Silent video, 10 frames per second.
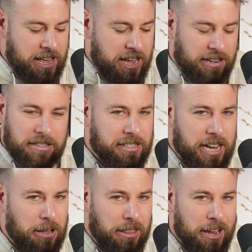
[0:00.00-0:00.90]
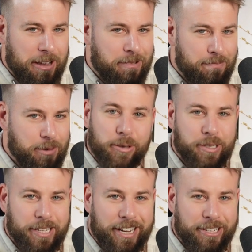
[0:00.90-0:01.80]
It doesn't sound like
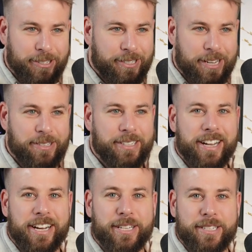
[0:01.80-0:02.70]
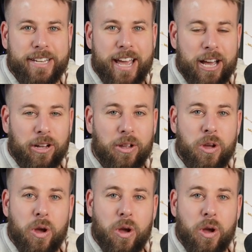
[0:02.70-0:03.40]
music, it just sounds like a scale.